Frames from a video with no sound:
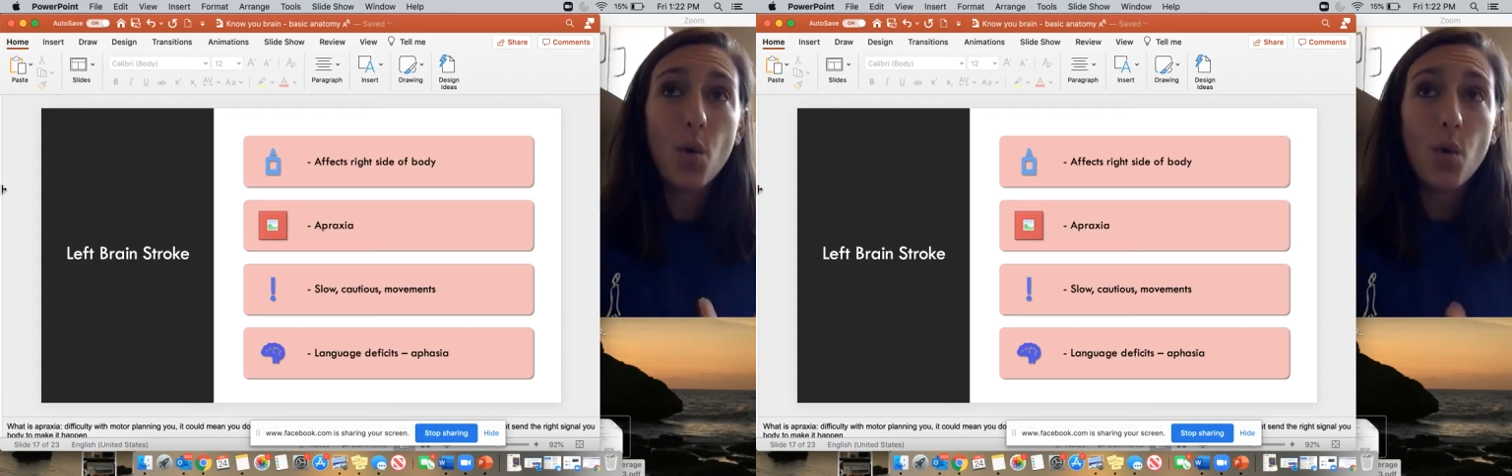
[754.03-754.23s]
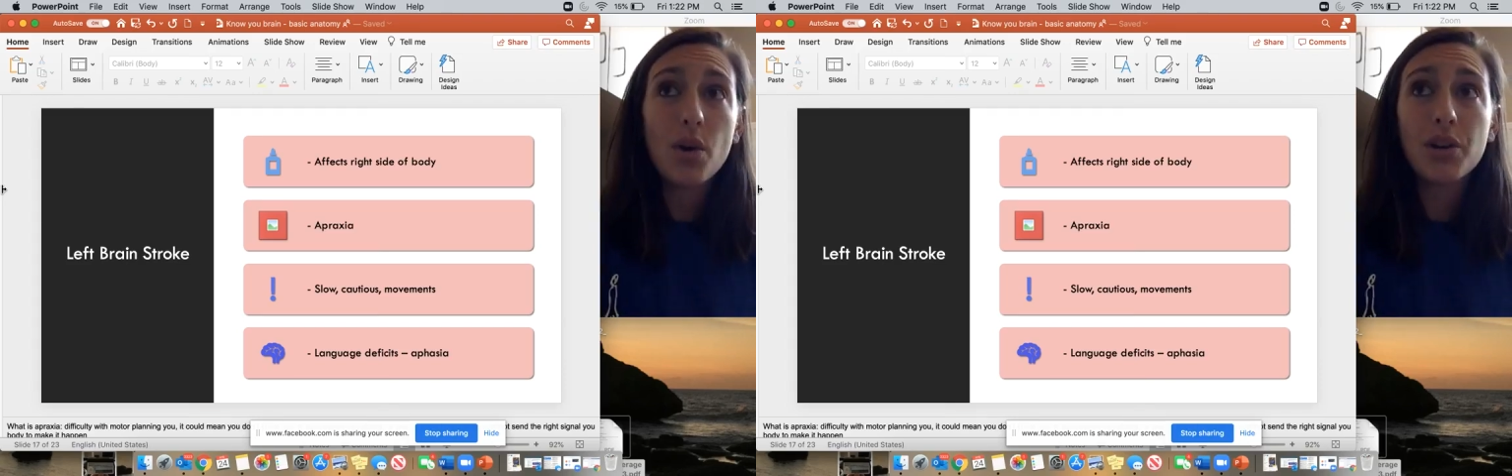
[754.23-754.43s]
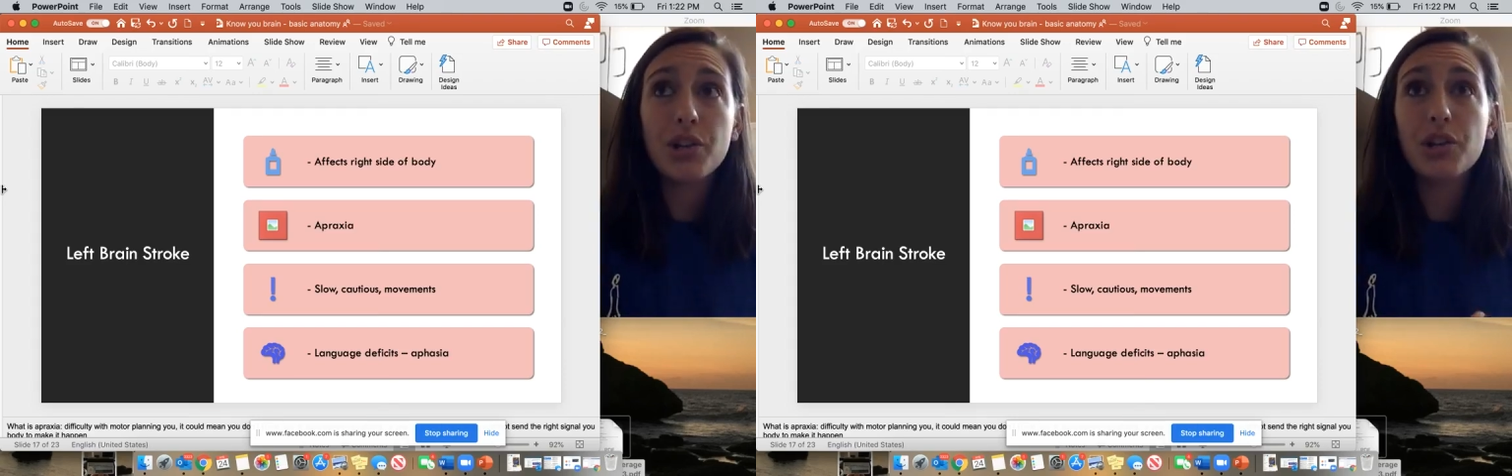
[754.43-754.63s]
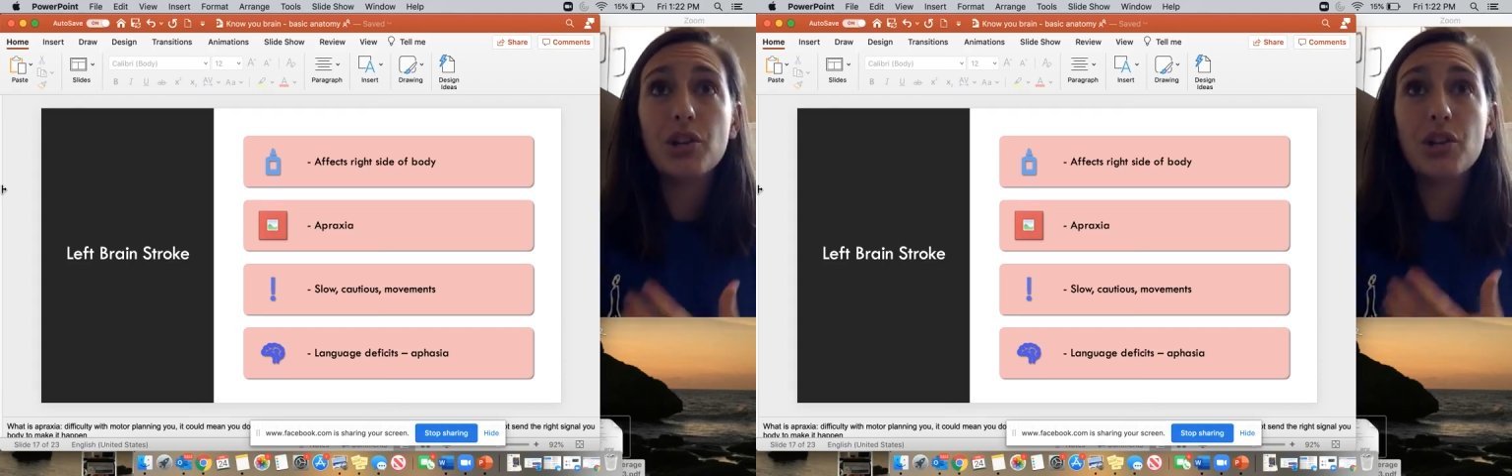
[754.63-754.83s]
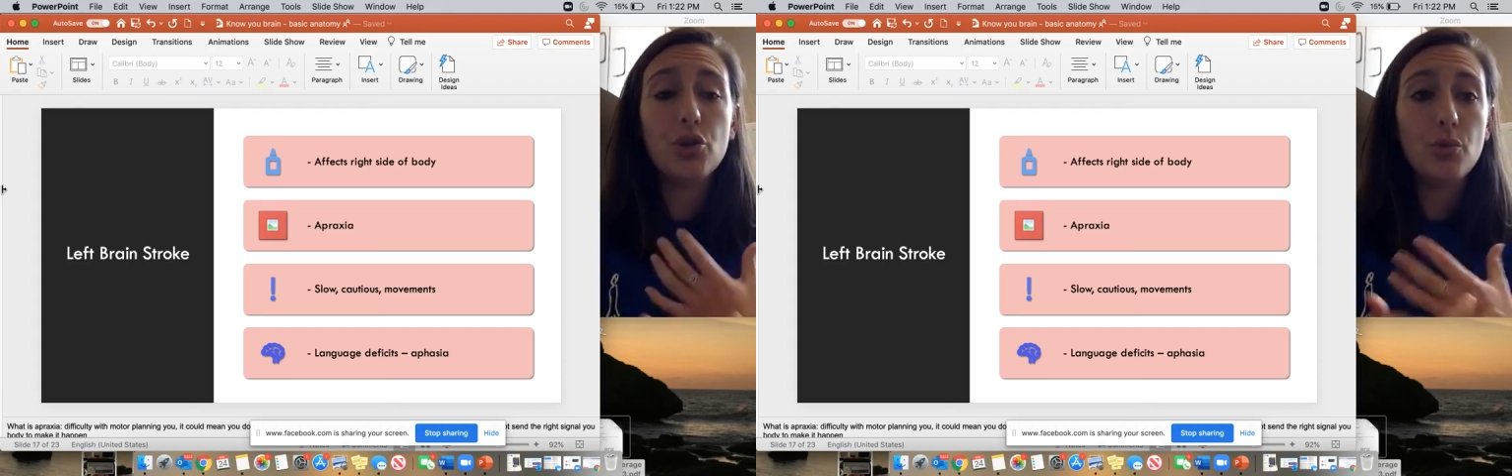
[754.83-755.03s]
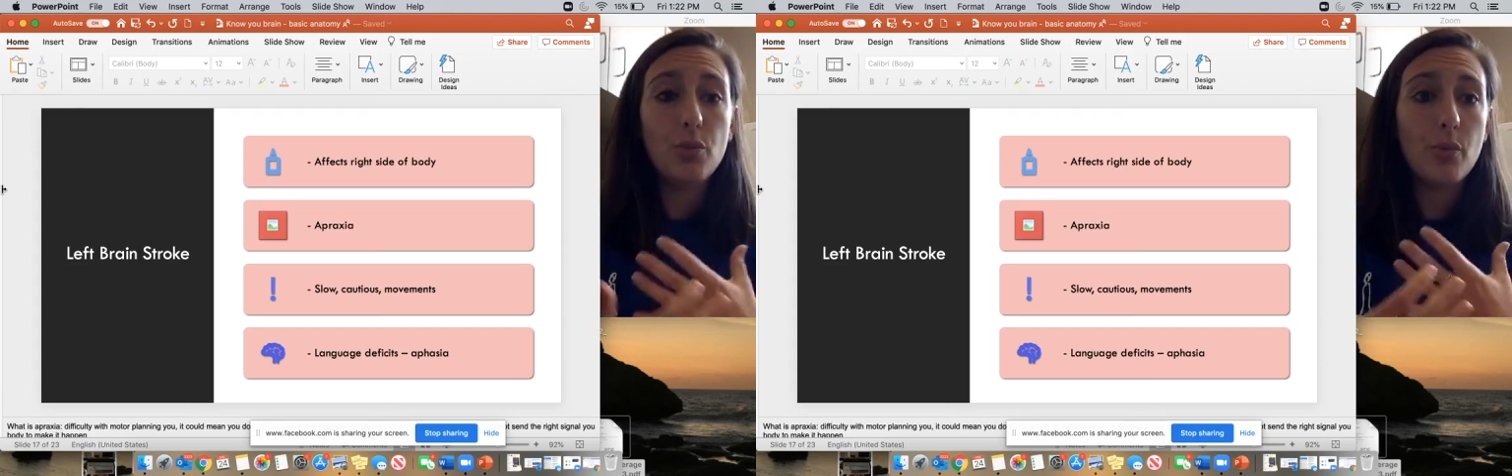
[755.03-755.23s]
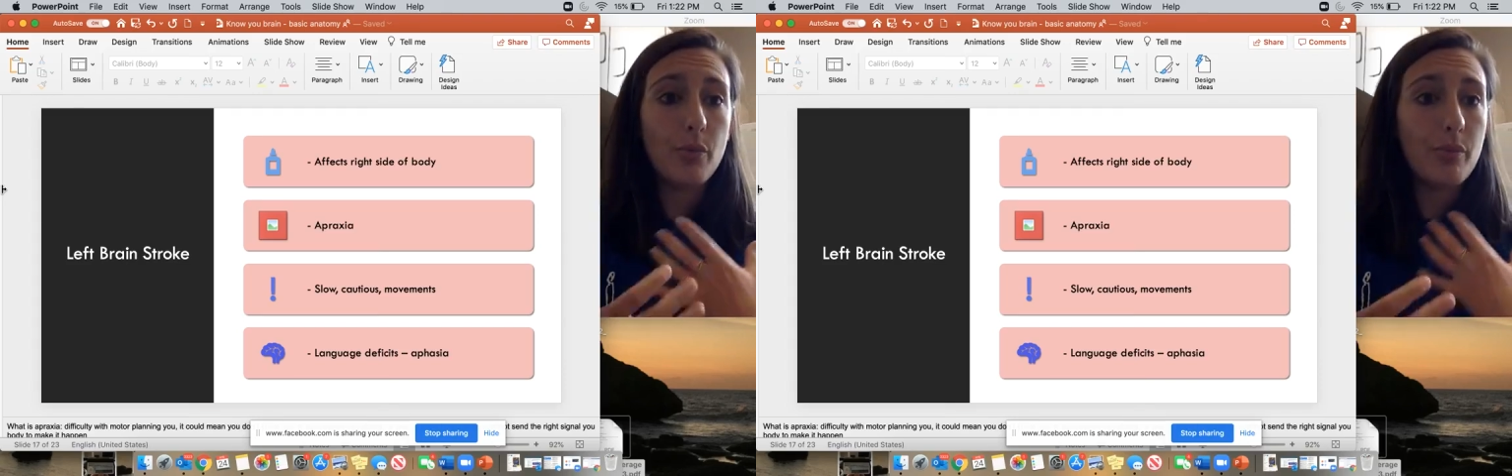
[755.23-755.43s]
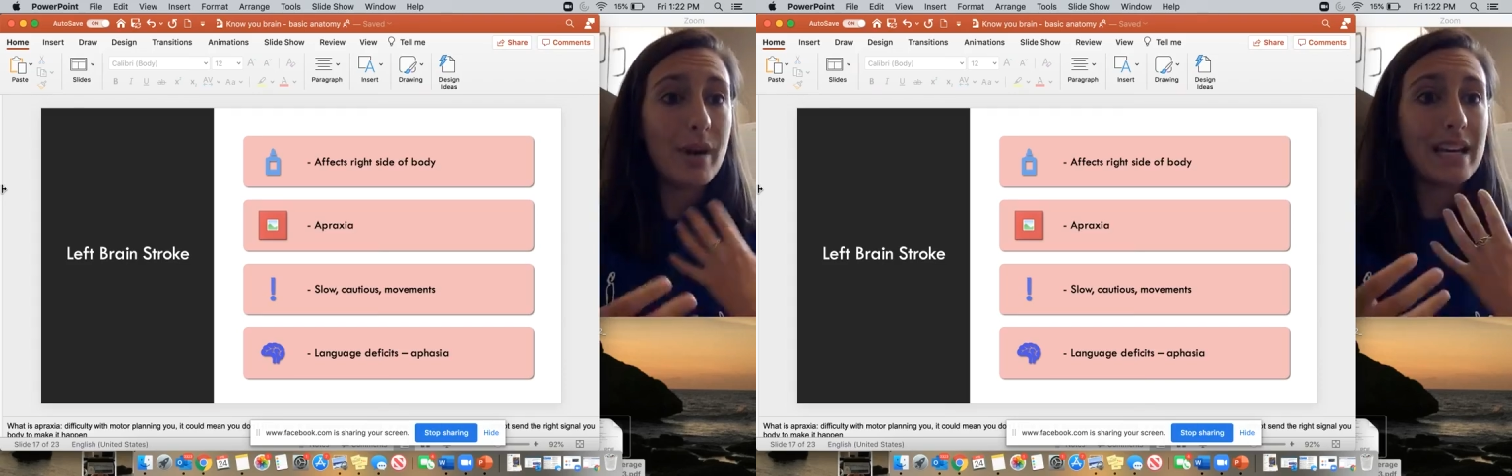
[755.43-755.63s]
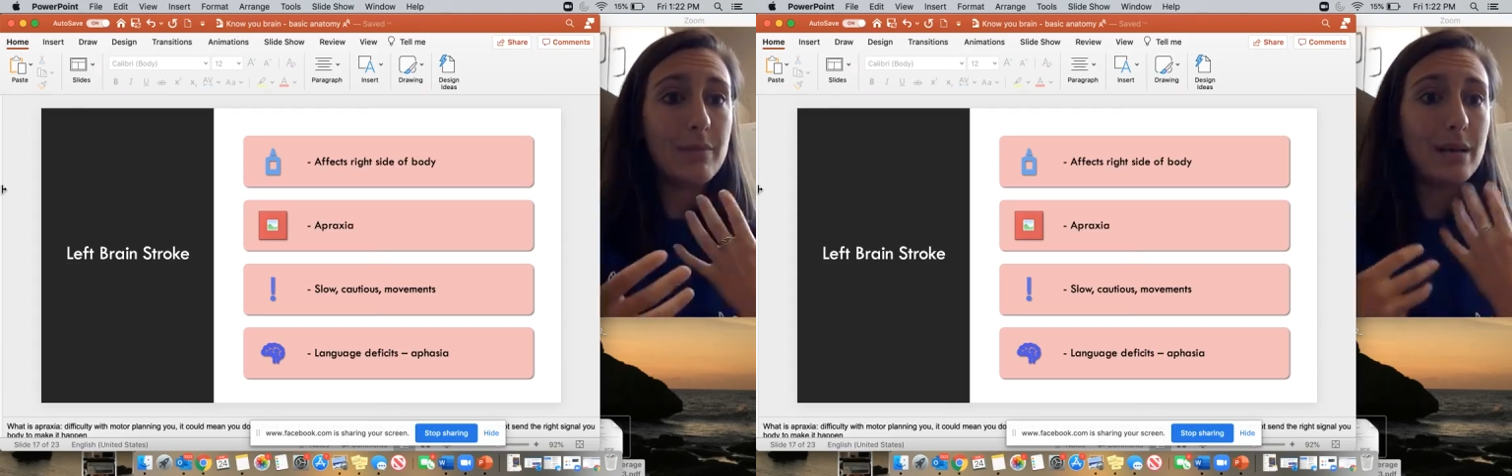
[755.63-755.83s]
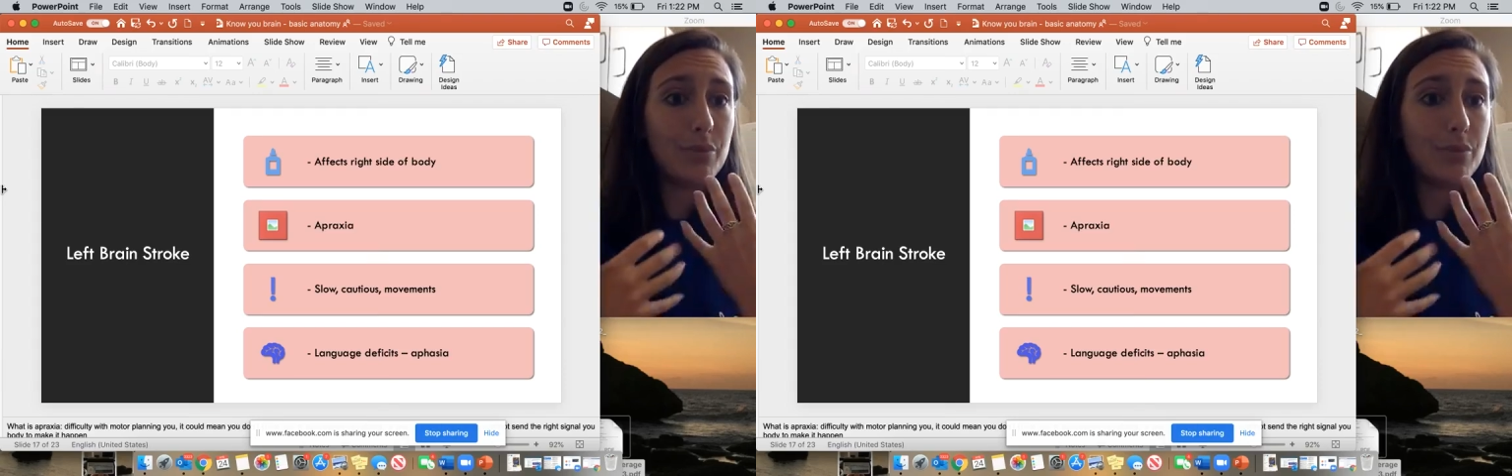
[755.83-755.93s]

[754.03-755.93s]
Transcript: or you might be